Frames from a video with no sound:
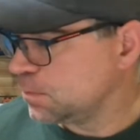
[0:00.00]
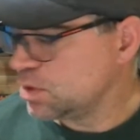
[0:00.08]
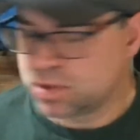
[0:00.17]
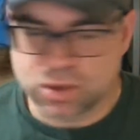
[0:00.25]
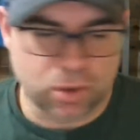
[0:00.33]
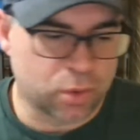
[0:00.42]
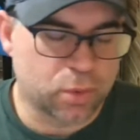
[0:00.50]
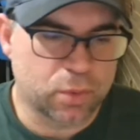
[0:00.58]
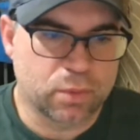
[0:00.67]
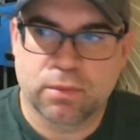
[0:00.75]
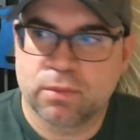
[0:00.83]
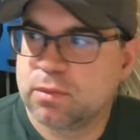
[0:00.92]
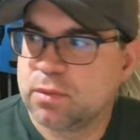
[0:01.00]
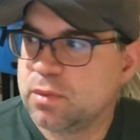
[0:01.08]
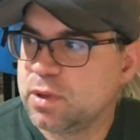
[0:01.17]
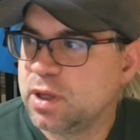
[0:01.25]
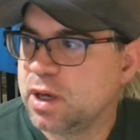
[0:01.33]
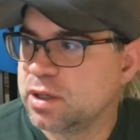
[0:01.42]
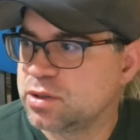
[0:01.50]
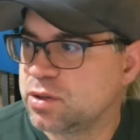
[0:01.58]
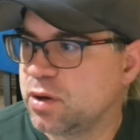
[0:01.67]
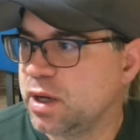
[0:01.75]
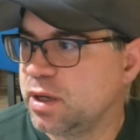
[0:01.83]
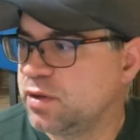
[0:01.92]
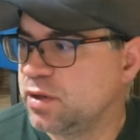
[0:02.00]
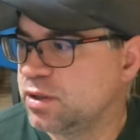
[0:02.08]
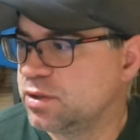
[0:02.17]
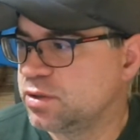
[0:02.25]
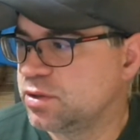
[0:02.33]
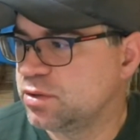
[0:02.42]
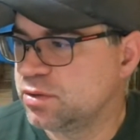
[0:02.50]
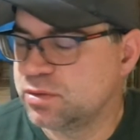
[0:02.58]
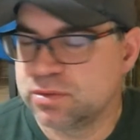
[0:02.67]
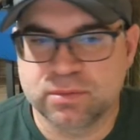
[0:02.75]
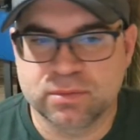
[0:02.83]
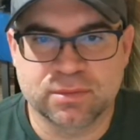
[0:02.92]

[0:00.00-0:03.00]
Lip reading: So yeah, so I tend to,